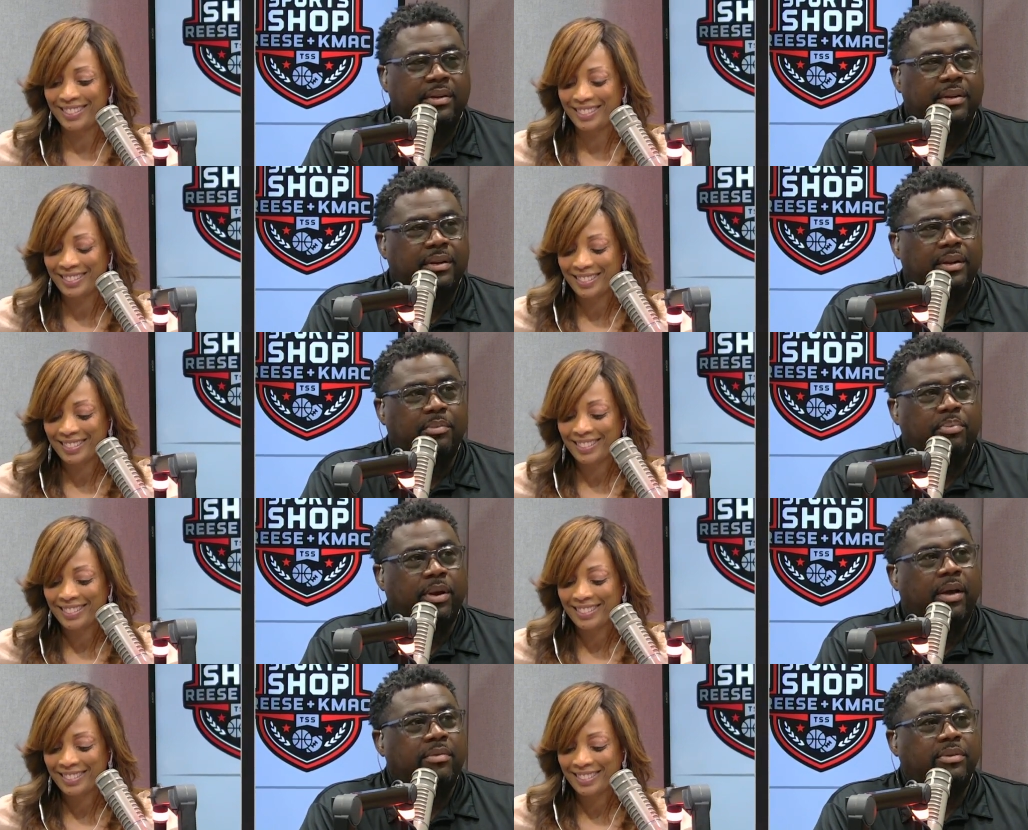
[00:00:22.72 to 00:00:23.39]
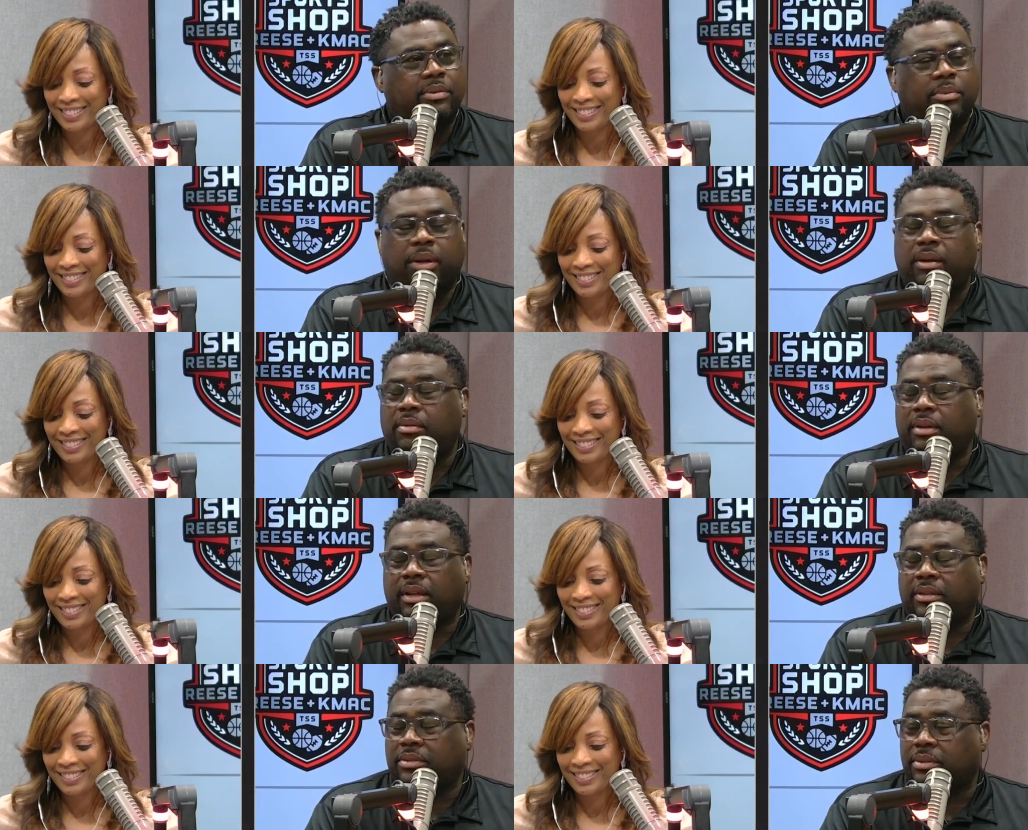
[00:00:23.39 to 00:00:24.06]
Speaker 1: the little private school, whatever little
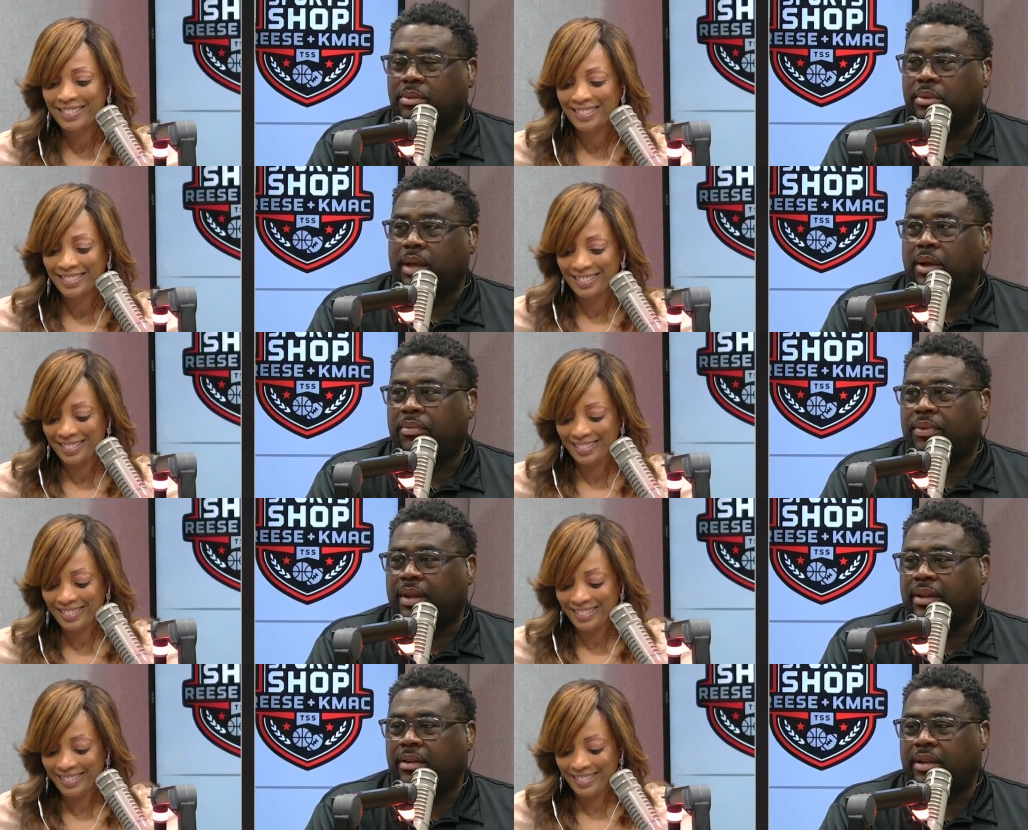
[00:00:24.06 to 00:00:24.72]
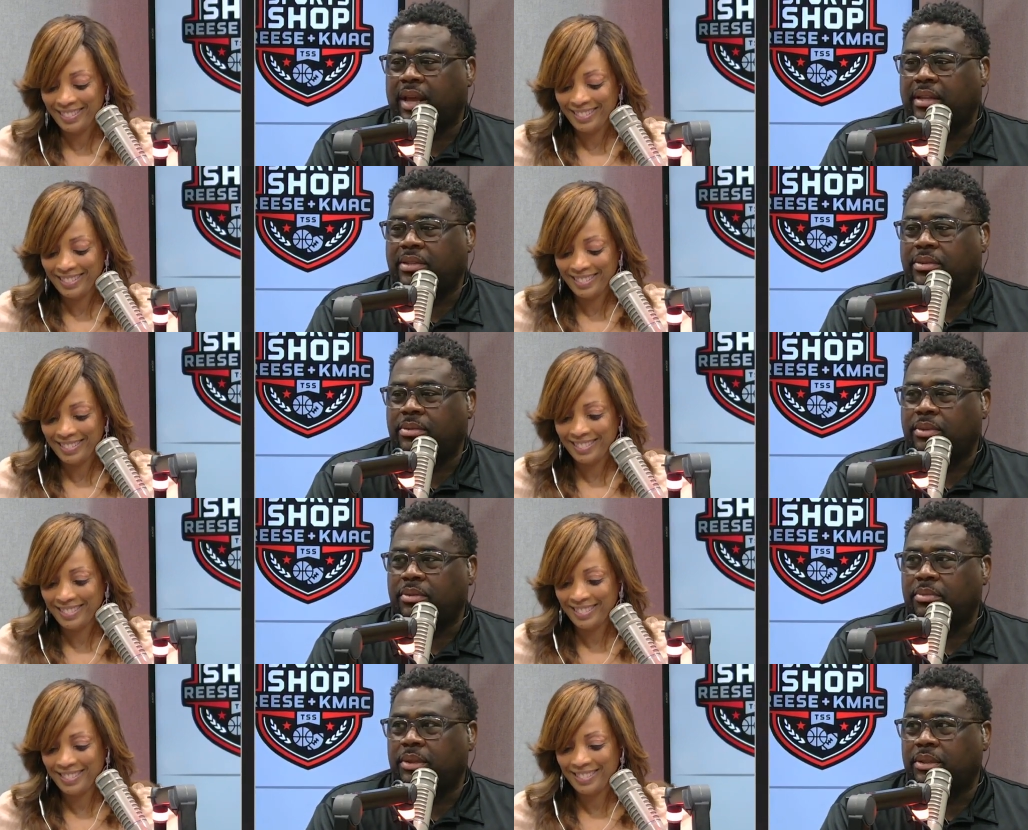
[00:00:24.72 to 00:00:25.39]
school. I don't forget the little high school we
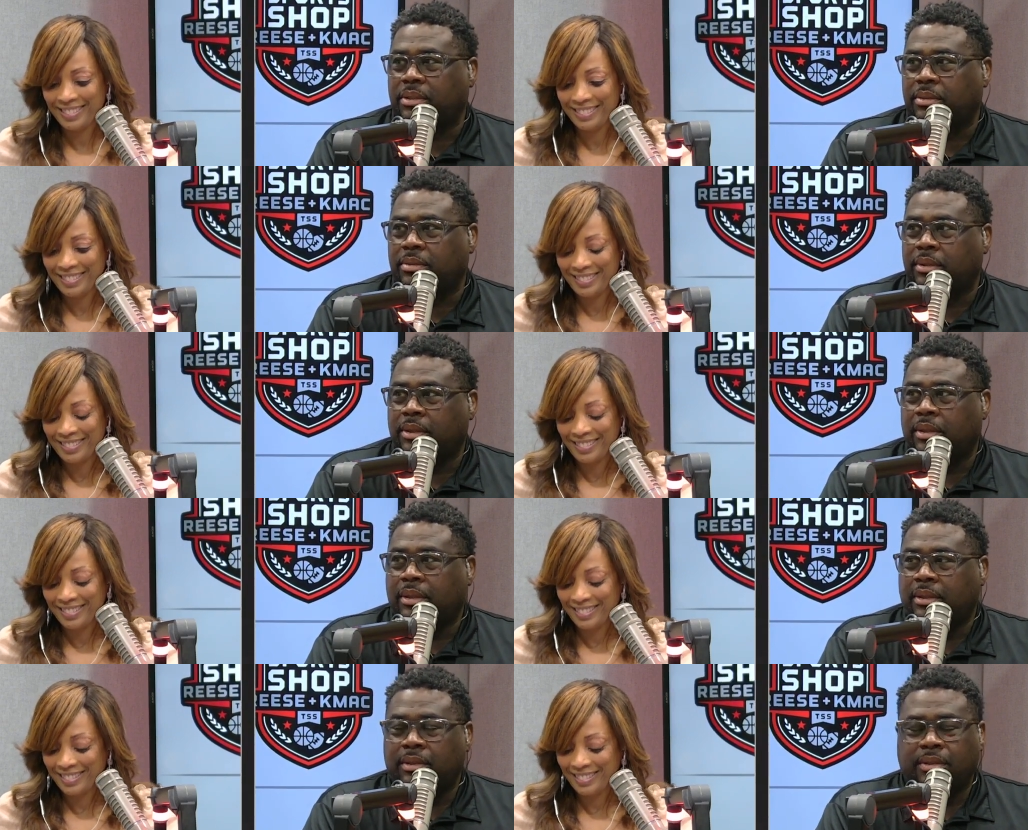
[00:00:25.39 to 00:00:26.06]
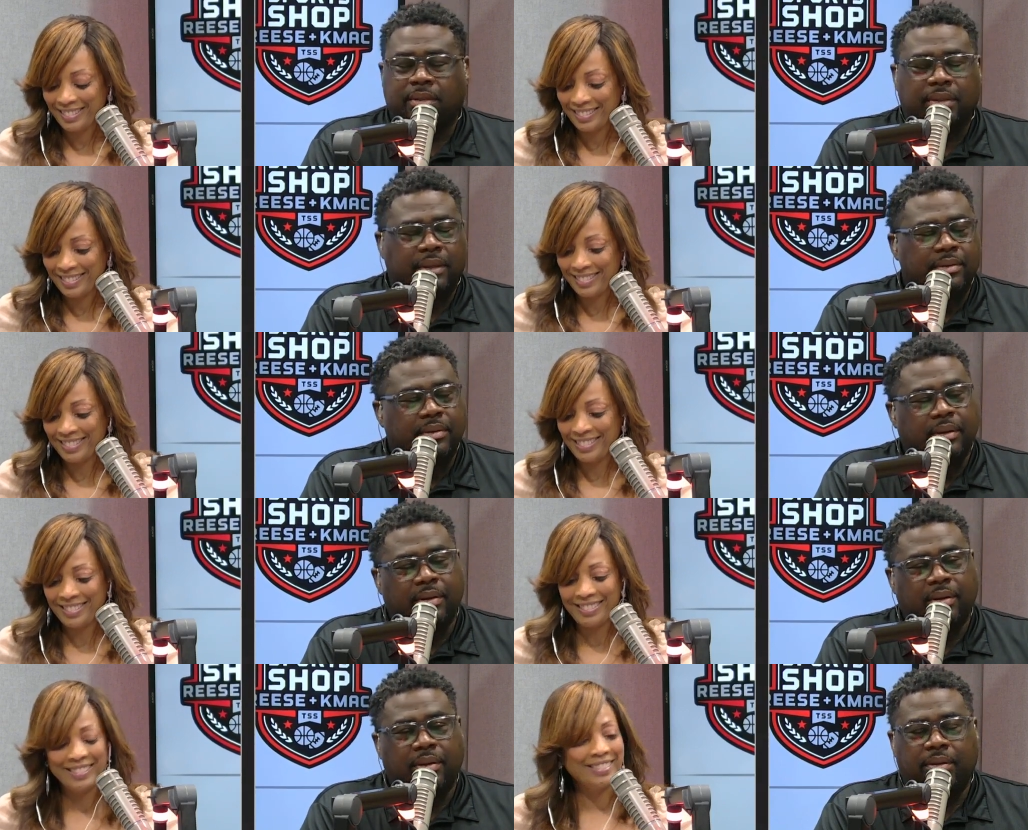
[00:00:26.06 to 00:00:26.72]
went to. And, uh,
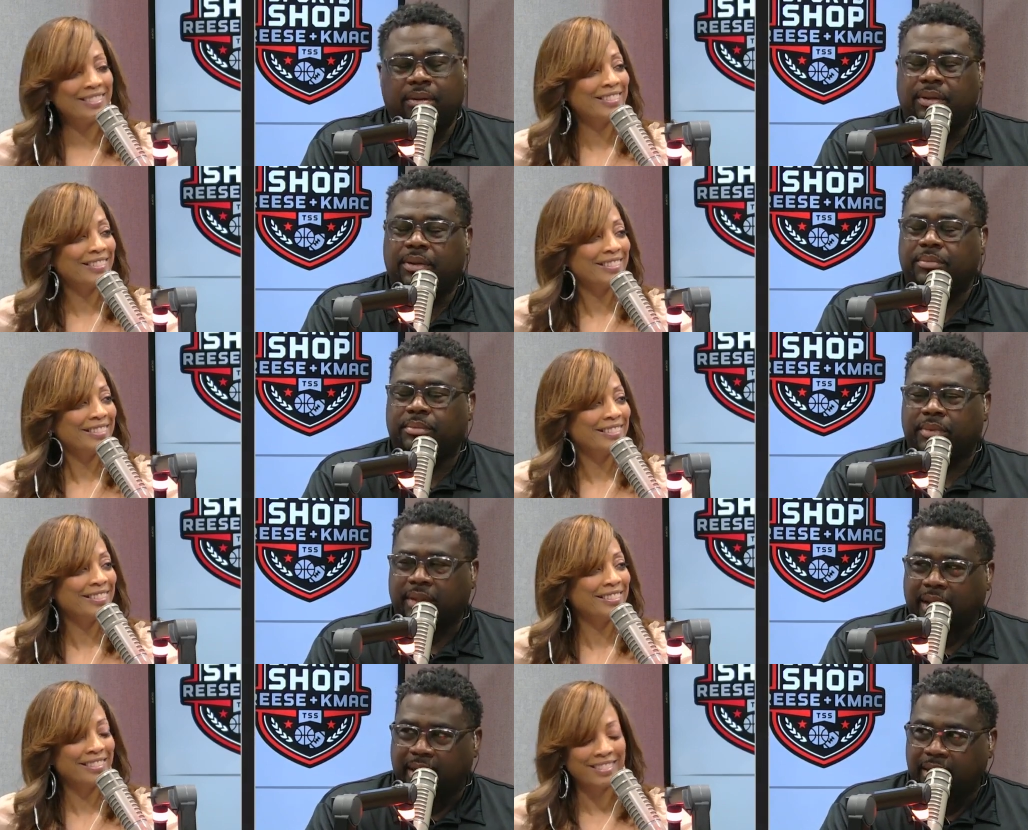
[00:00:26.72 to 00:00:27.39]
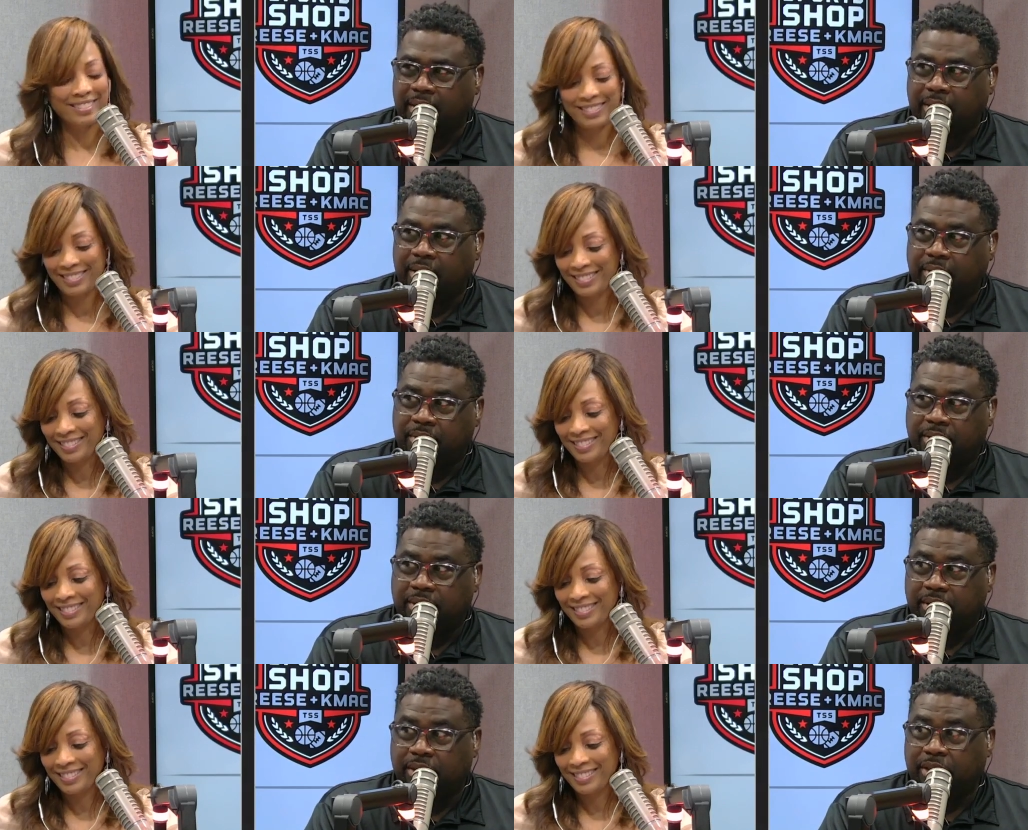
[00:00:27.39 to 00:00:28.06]
look, like he lived in the
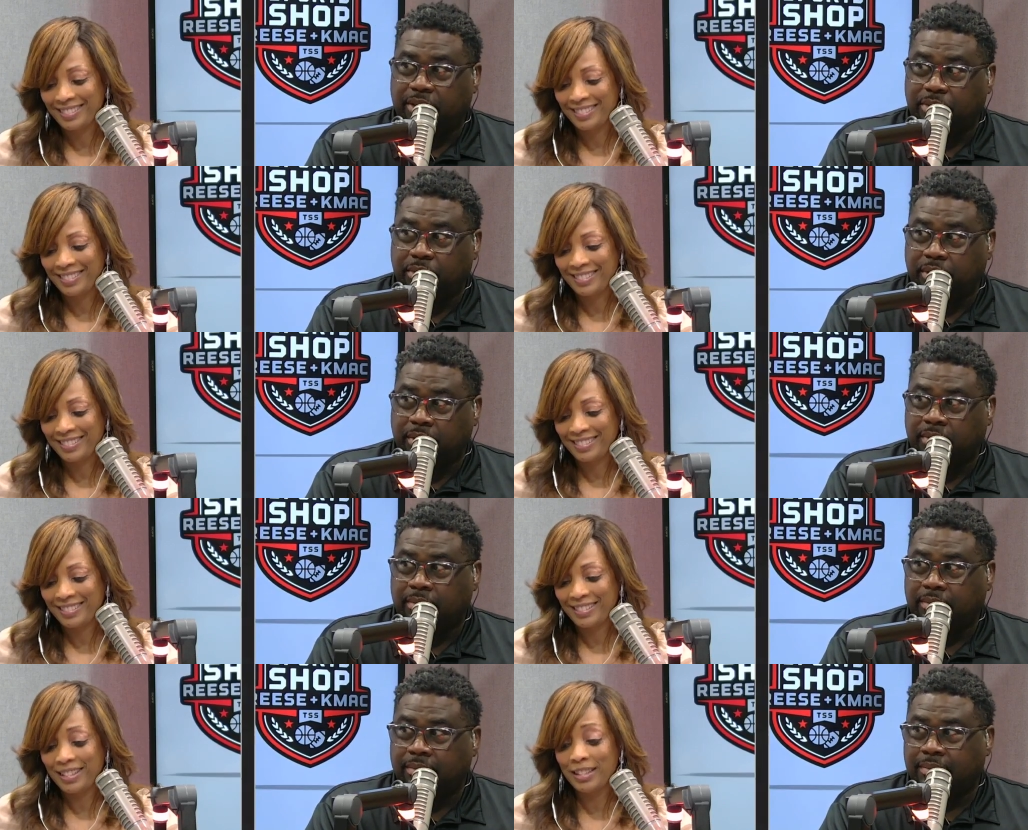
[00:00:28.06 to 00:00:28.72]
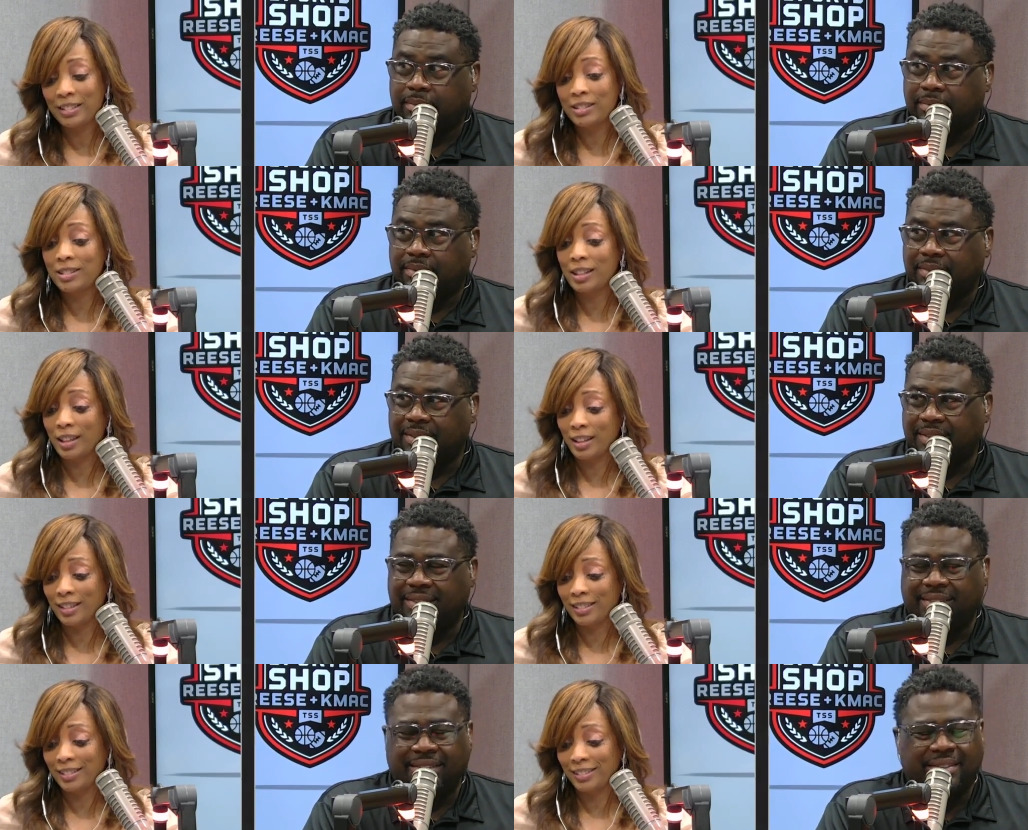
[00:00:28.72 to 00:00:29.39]
district.
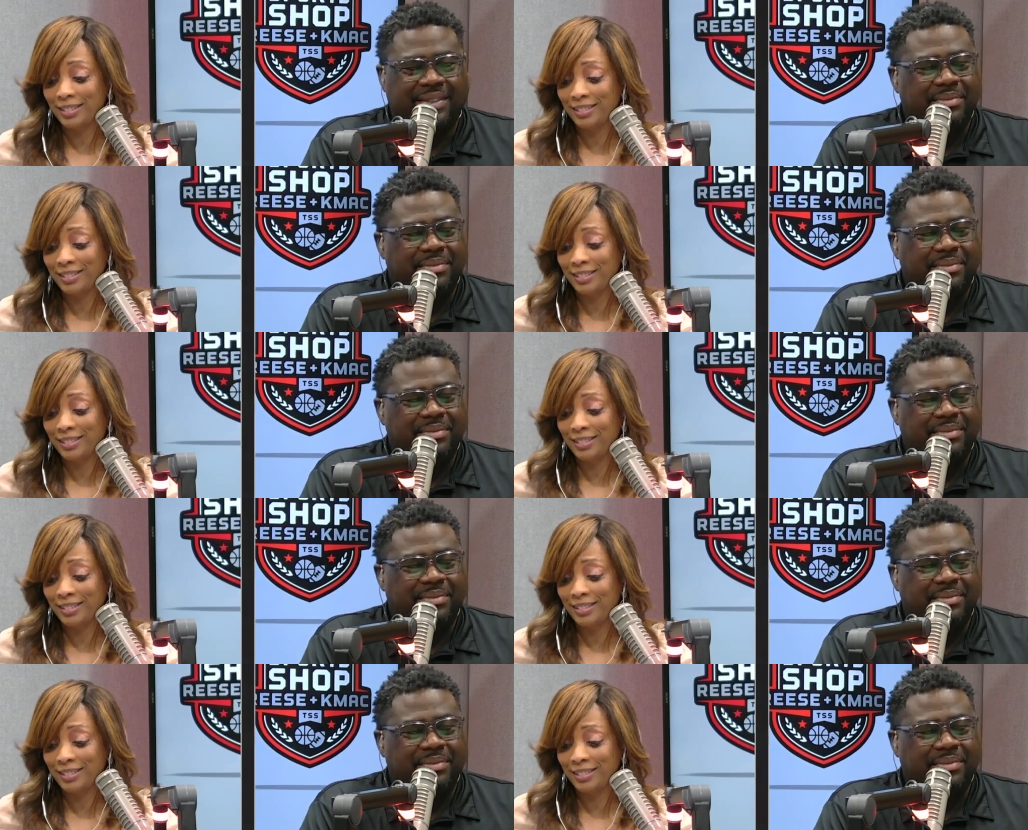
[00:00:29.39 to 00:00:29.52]
Speaker 2: Exactly.